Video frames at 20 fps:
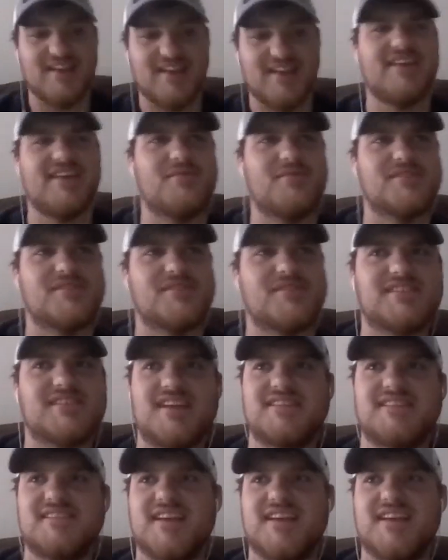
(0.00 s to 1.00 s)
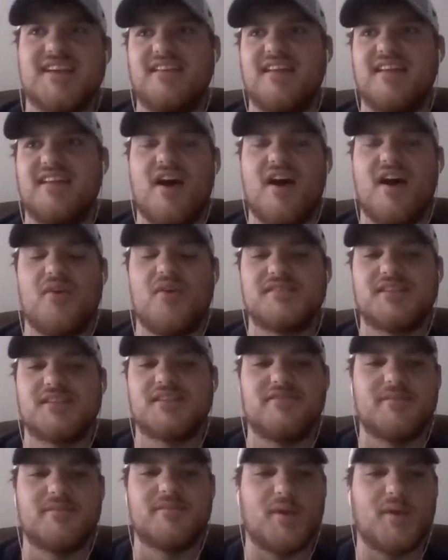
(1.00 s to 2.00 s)
I think it was 16. I always
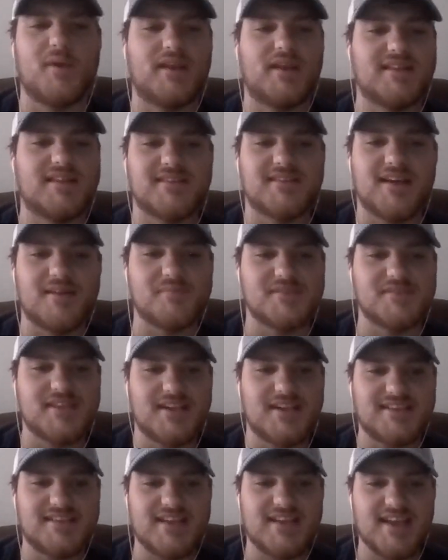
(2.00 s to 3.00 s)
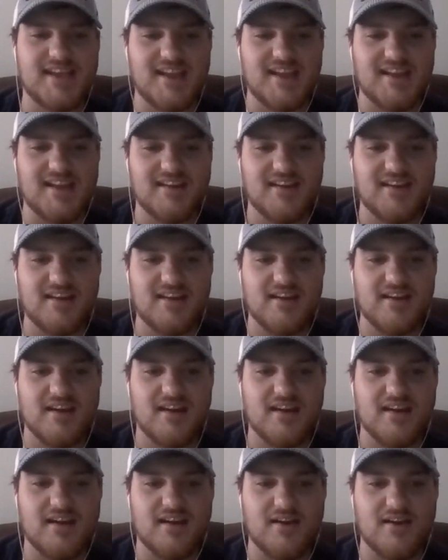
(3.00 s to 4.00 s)
love to bring this up. 16,
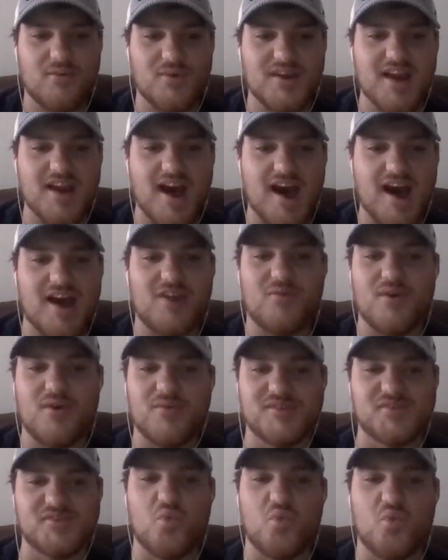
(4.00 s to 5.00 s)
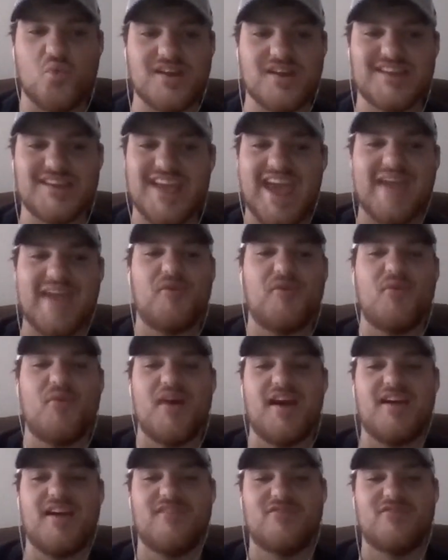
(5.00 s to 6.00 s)
when Ottawa was 1 game
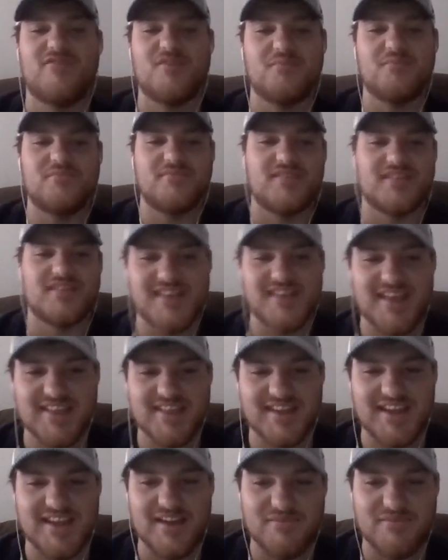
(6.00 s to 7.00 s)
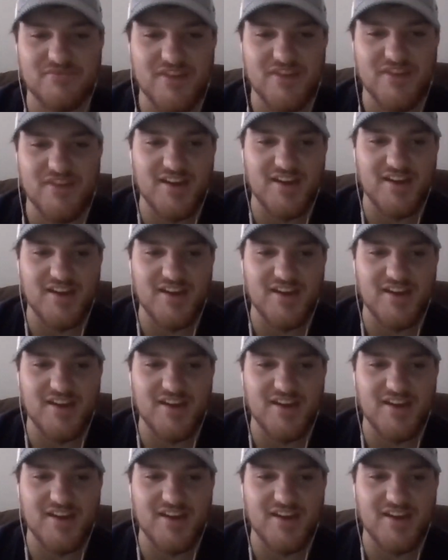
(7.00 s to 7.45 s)
away from the Stanley Cup final,